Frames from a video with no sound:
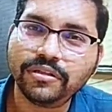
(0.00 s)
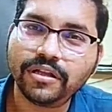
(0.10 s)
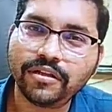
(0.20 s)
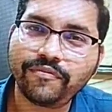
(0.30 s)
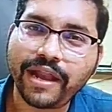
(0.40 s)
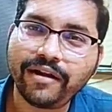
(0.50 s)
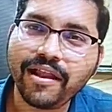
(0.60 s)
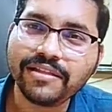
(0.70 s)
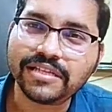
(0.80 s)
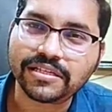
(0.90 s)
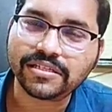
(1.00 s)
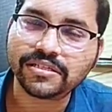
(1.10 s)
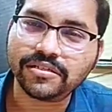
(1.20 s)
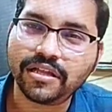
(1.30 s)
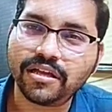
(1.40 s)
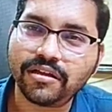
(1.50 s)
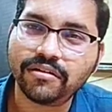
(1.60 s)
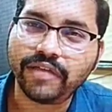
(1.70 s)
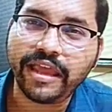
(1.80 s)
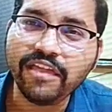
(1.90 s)
the fragrances, the
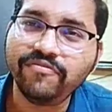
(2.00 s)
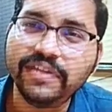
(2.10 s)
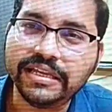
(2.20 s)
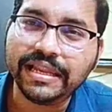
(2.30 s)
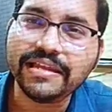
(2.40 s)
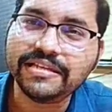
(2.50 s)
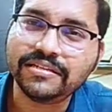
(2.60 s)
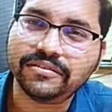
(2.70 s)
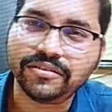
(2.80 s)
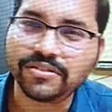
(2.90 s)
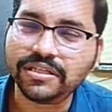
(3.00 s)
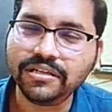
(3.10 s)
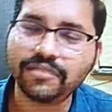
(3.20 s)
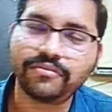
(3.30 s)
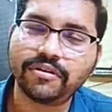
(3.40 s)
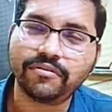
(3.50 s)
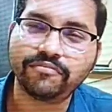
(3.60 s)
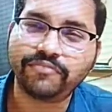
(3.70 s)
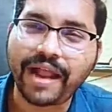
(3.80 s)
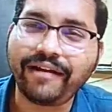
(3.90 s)
heavy laden, you see, the
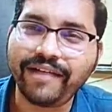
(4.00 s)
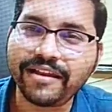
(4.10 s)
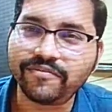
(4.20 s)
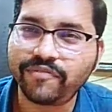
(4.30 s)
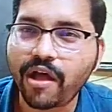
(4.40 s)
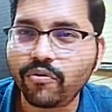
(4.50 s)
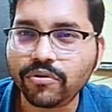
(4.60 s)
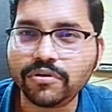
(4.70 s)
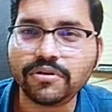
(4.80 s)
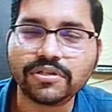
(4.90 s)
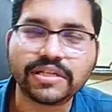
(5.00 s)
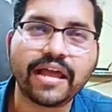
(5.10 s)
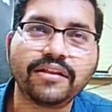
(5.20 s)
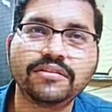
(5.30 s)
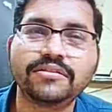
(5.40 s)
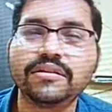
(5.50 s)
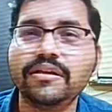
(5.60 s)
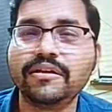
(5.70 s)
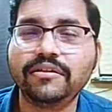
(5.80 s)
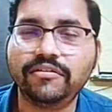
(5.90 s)
fragrant flowers and
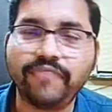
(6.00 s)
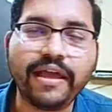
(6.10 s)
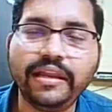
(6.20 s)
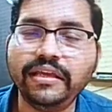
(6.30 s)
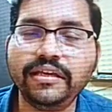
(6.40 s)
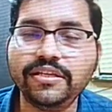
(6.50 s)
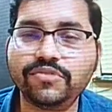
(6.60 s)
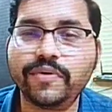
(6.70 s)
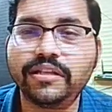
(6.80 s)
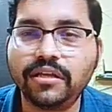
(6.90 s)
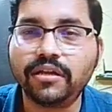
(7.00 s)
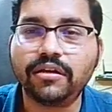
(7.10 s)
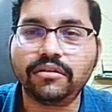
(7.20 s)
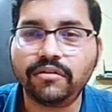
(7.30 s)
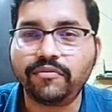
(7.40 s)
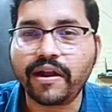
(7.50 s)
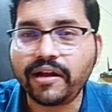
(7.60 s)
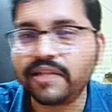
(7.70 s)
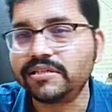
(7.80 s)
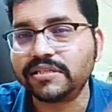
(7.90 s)
the valleys where the
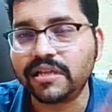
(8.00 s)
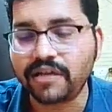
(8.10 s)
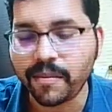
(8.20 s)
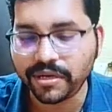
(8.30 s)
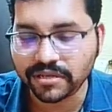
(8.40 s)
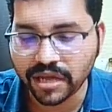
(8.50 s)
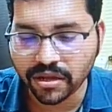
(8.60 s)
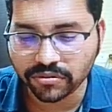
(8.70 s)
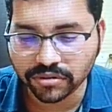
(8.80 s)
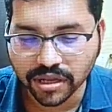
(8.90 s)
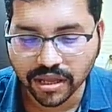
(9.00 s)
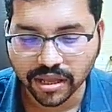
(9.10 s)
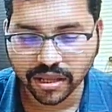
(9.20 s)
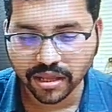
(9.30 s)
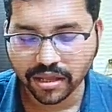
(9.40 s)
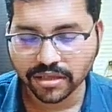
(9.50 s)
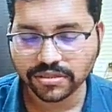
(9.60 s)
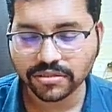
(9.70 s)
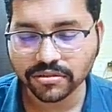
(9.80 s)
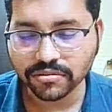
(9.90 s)
fragrances are coming down.
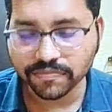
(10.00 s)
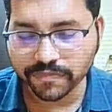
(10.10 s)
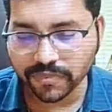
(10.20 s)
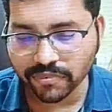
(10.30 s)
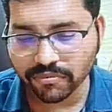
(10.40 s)
So